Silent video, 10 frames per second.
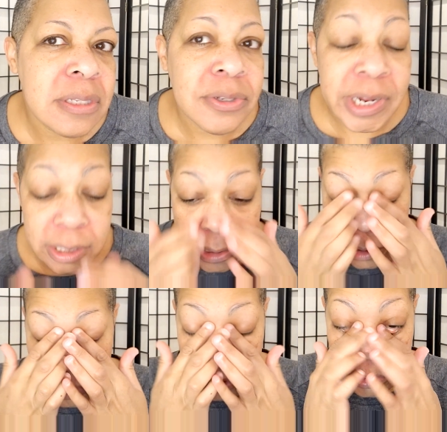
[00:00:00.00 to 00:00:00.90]
And so I
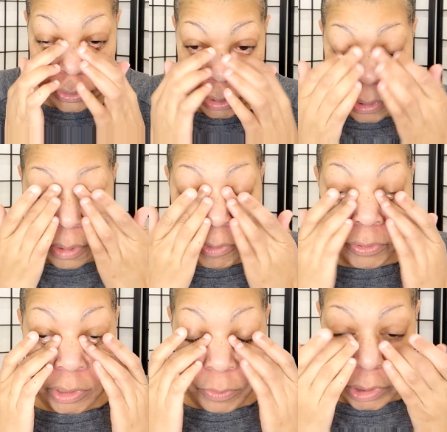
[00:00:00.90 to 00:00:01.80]
continue to use them
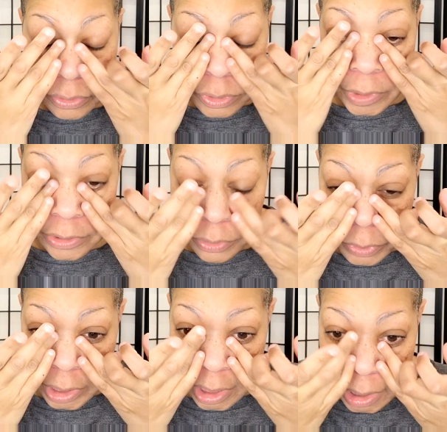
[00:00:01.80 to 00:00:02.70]
only once or twice a
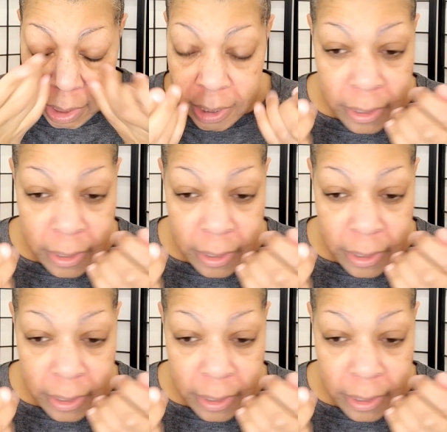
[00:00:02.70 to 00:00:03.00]
week